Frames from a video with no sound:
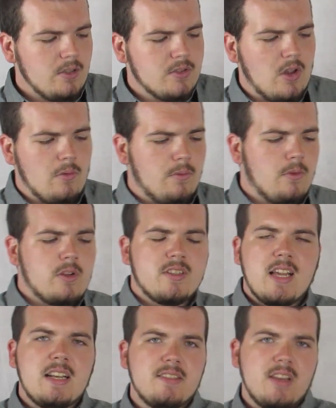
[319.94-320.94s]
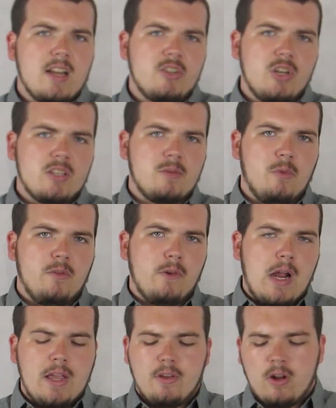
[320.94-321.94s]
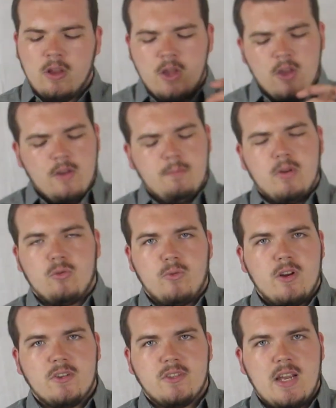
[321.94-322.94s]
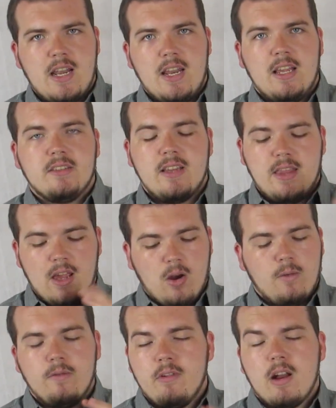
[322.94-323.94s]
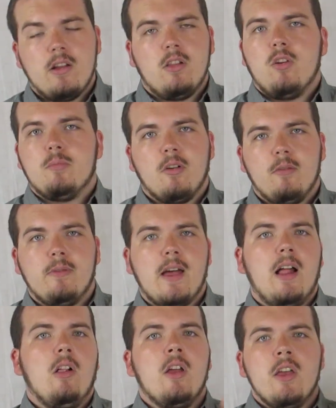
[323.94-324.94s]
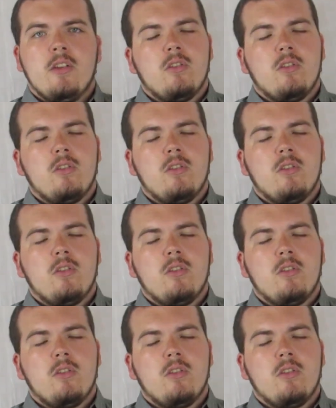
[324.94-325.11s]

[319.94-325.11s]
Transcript: So front sight is not adjustable for either, but rear sight is, and they are very low profile.